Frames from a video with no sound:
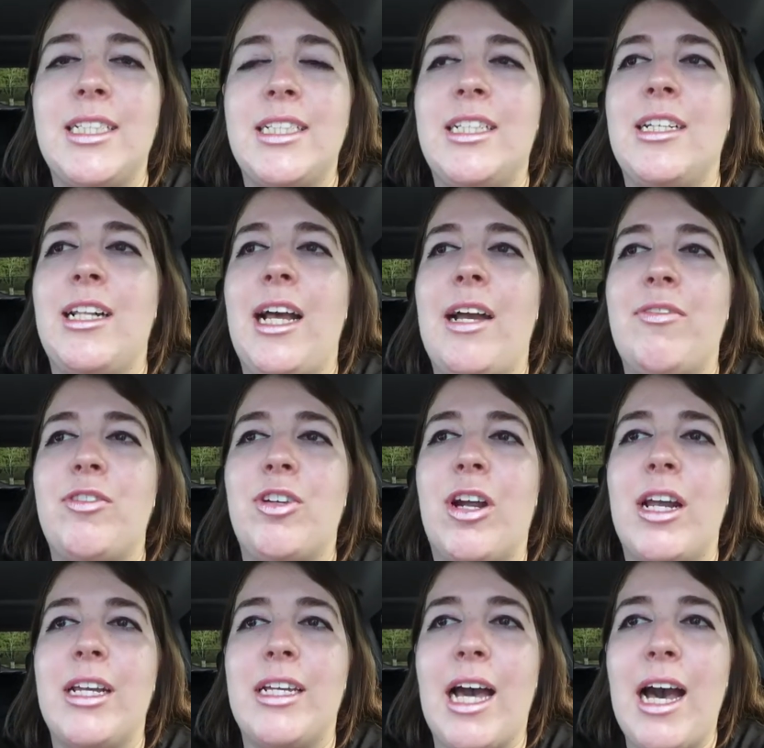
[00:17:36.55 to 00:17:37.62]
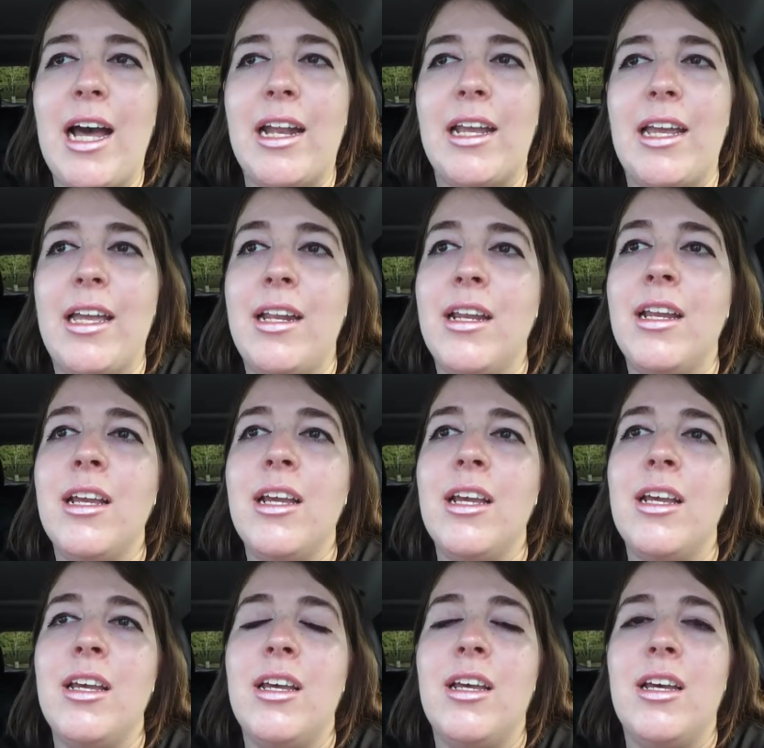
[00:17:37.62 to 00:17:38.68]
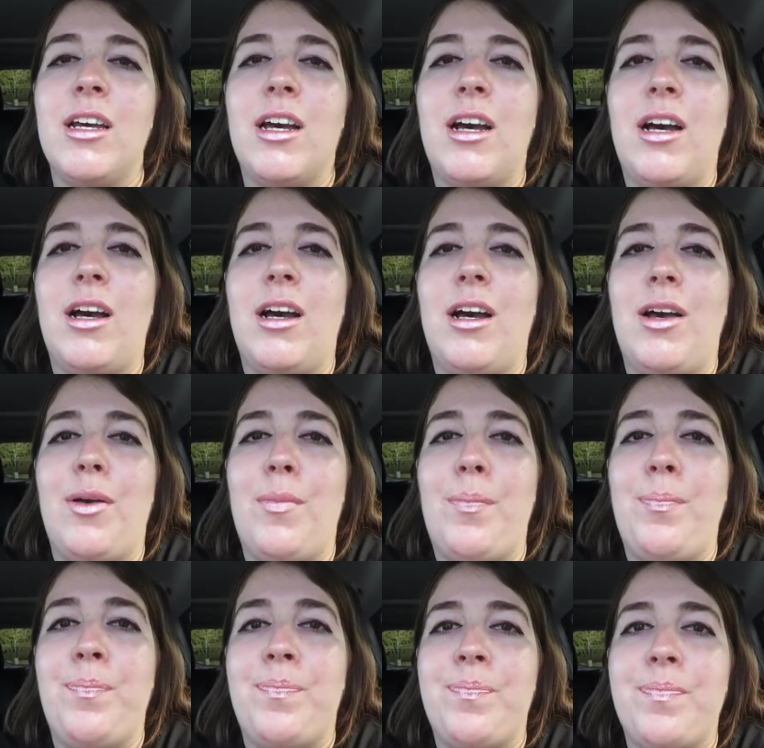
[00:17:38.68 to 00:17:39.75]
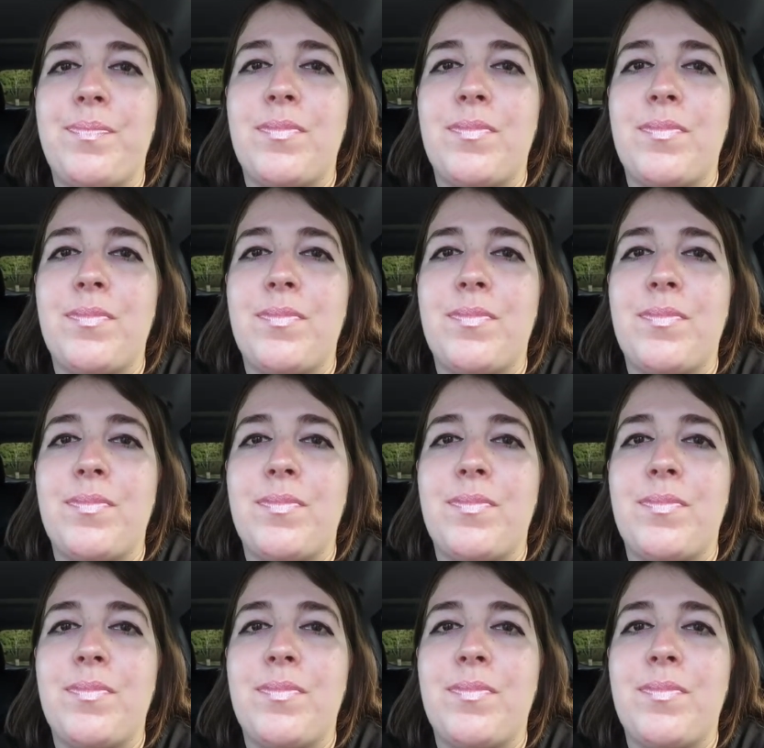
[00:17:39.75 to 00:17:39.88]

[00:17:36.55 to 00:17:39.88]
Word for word: until after I got it, um,